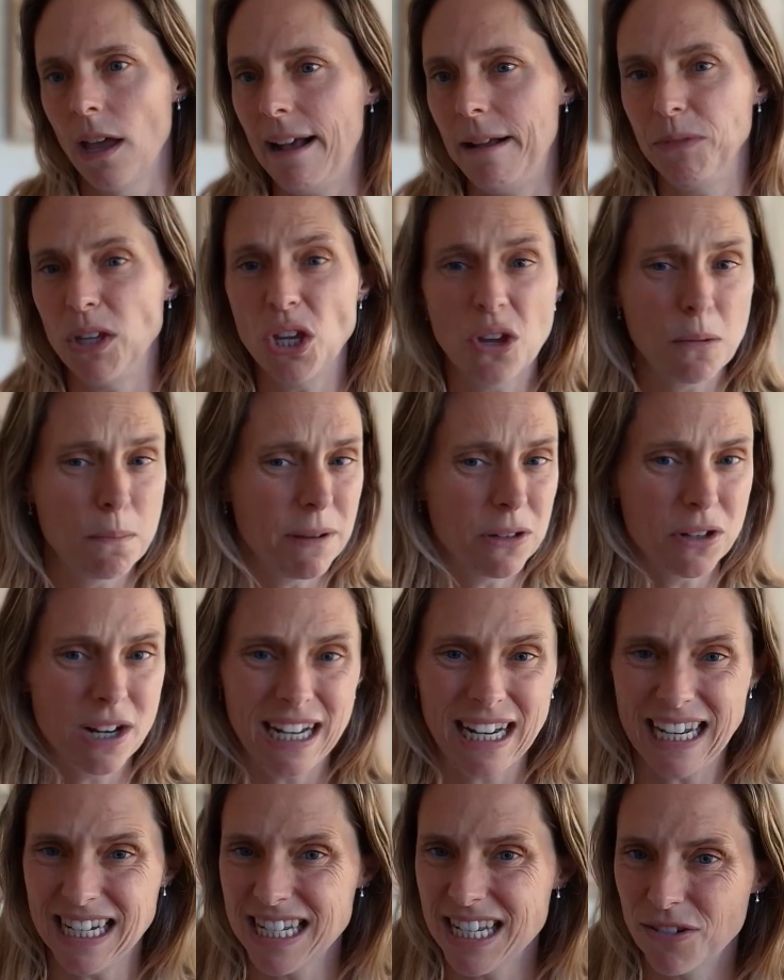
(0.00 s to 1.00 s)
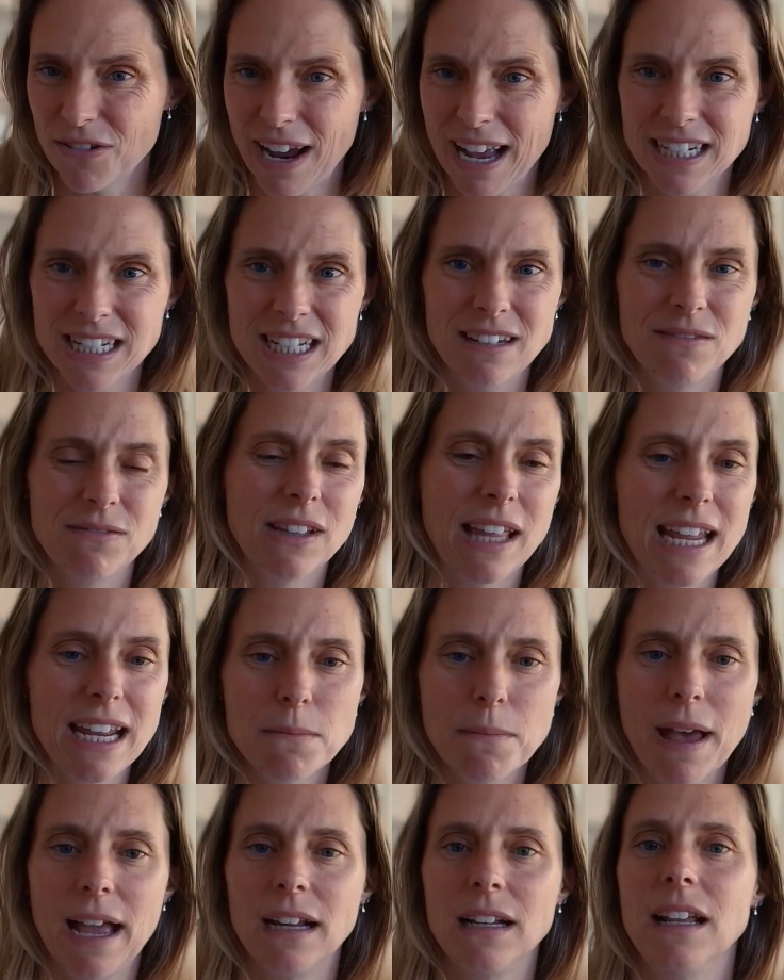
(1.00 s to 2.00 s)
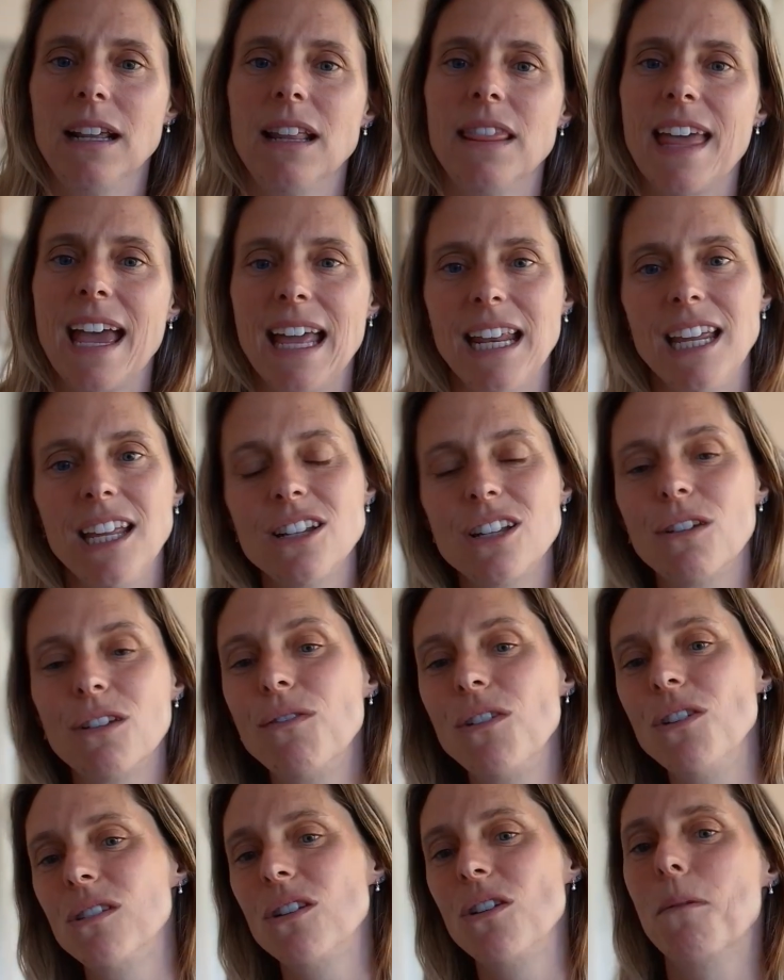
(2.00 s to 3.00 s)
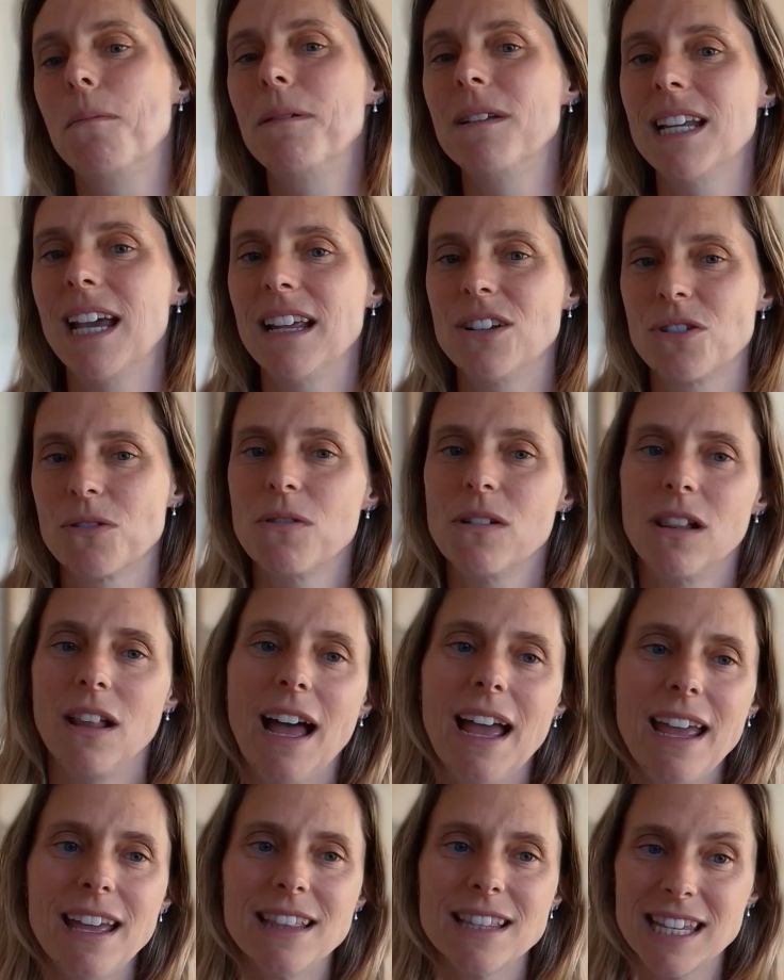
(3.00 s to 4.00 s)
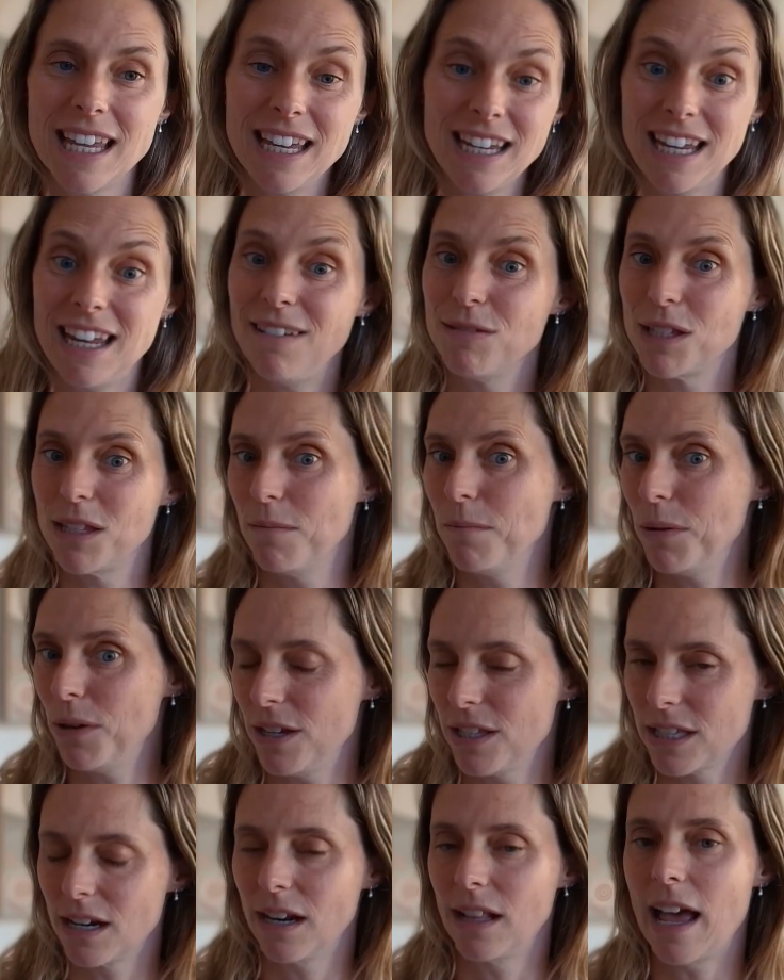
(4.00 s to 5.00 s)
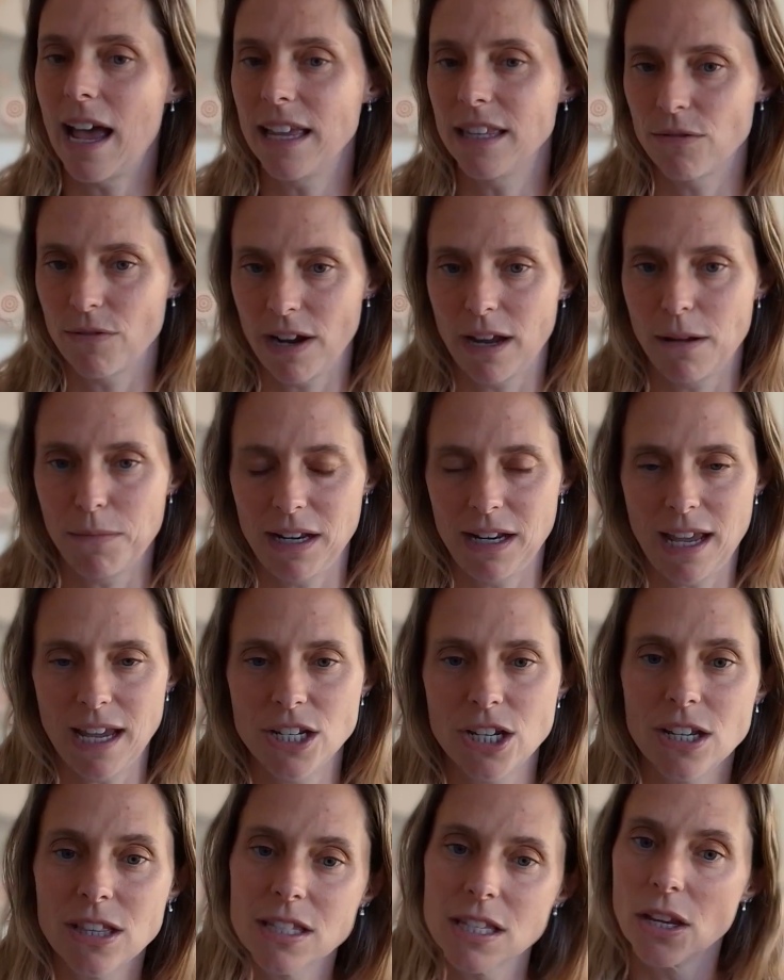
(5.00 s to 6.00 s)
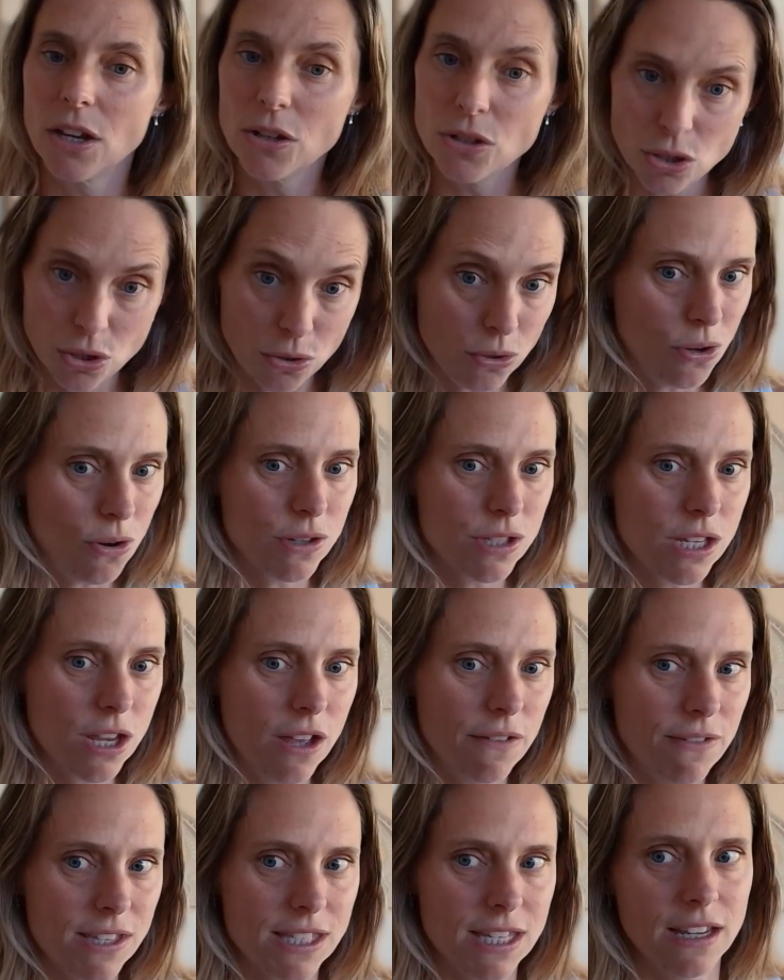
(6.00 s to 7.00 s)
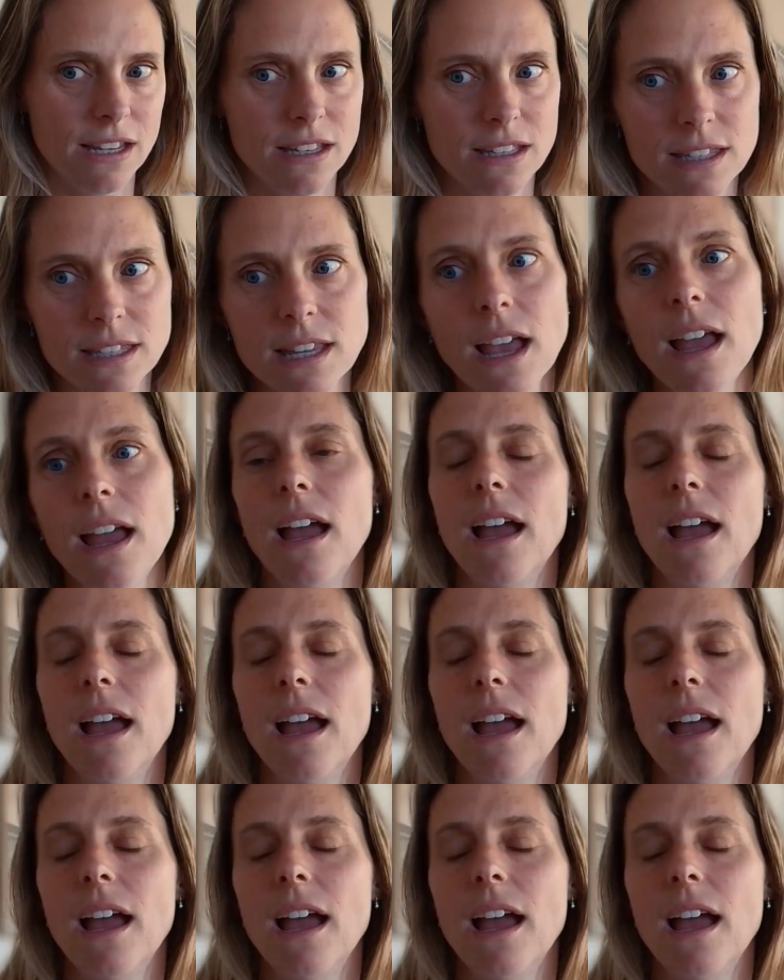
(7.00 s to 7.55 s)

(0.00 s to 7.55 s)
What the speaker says: You could build an interactive lead magnet that interviews your potential clients and gives them personalized recommendations to your services.